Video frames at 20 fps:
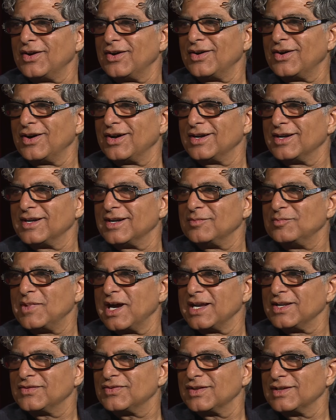or
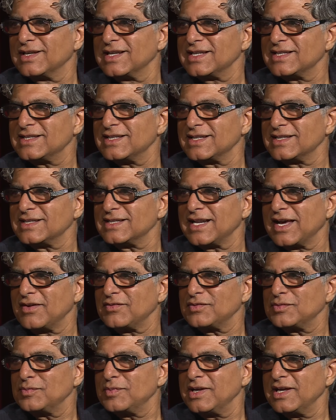mindfulness doesn't
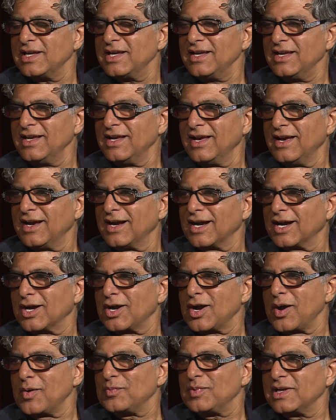have to be a
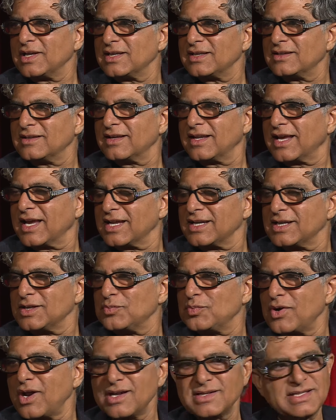
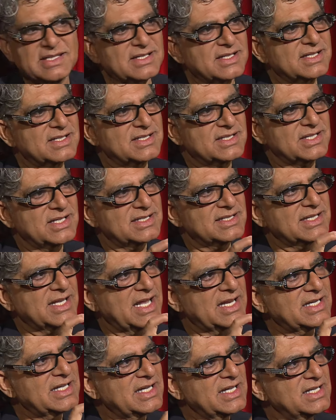complicated process. It's just
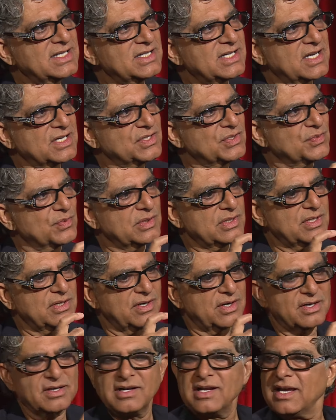getting in touch with
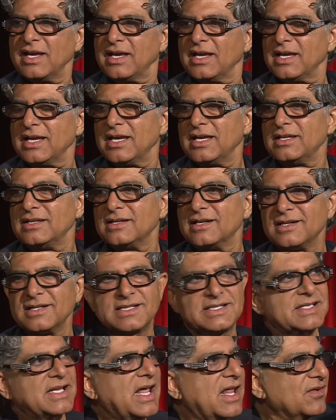your inner
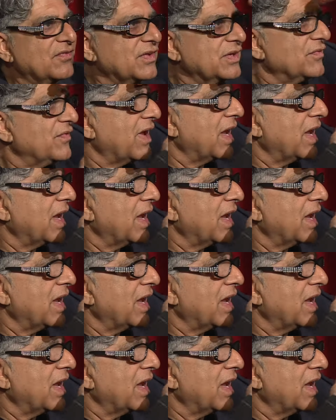self. In